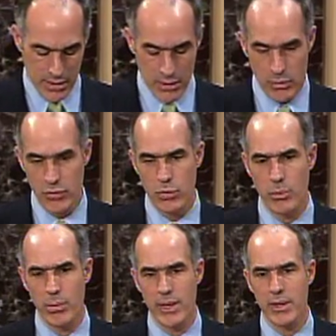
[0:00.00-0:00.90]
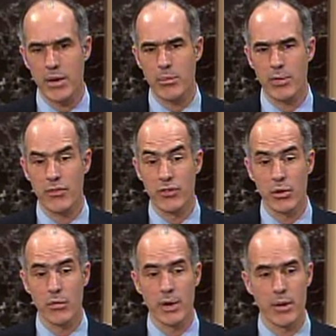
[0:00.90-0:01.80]
which will bring the number of
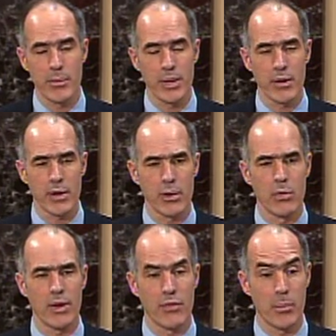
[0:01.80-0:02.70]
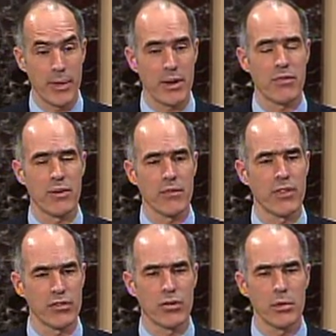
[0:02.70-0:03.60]
children in America who have the benefit of
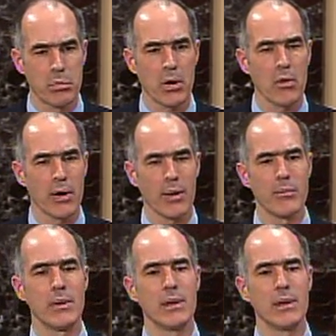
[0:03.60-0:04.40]
this good program,